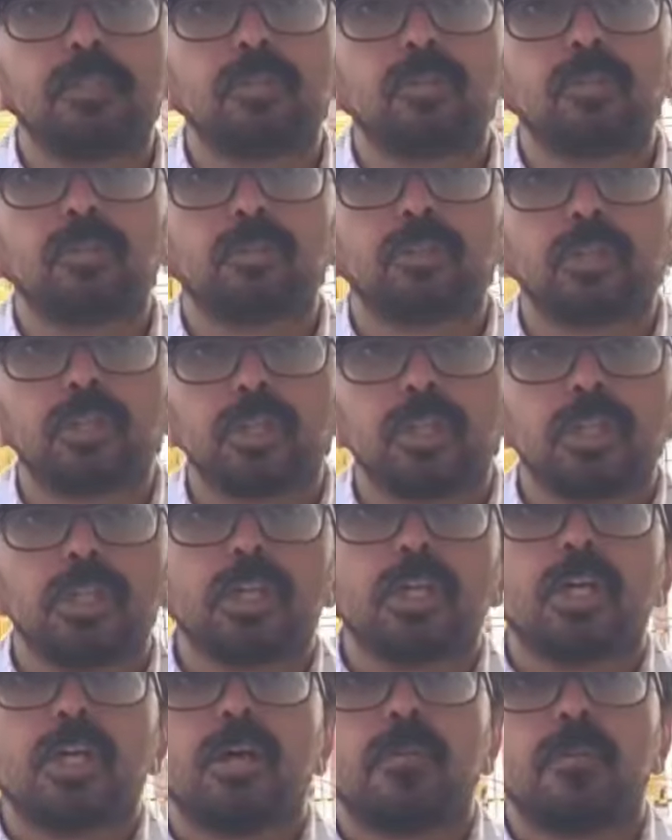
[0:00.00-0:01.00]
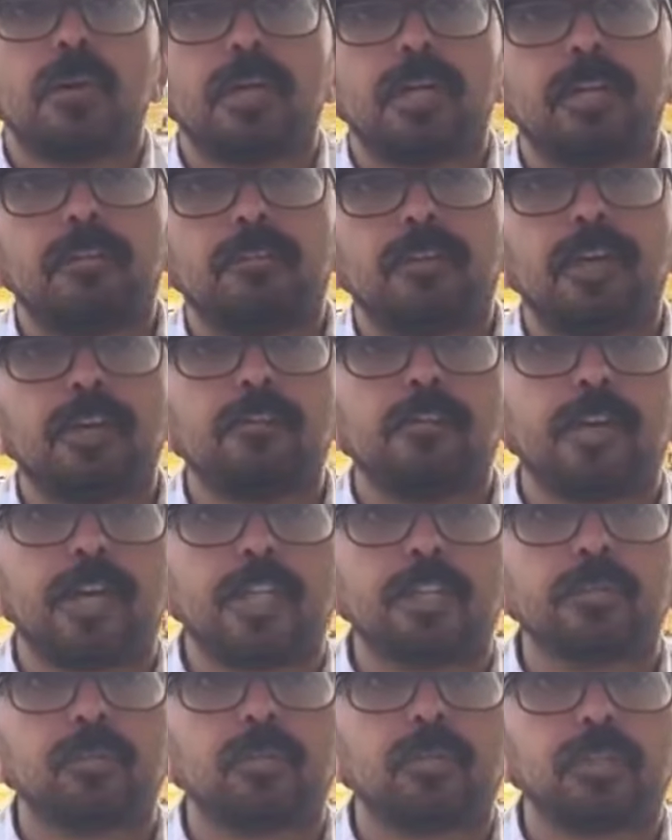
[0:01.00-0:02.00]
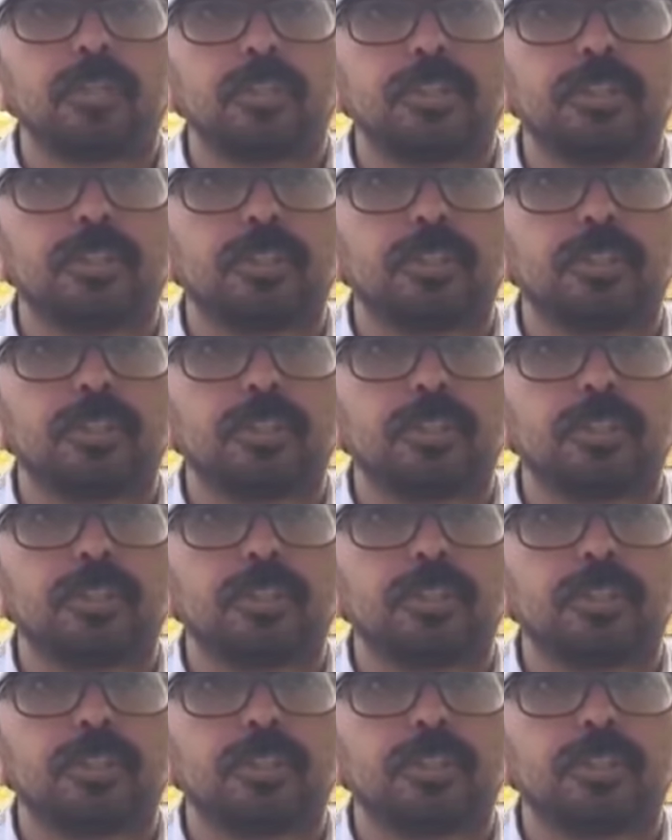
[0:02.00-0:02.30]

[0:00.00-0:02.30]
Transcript: used by different fast bowlers.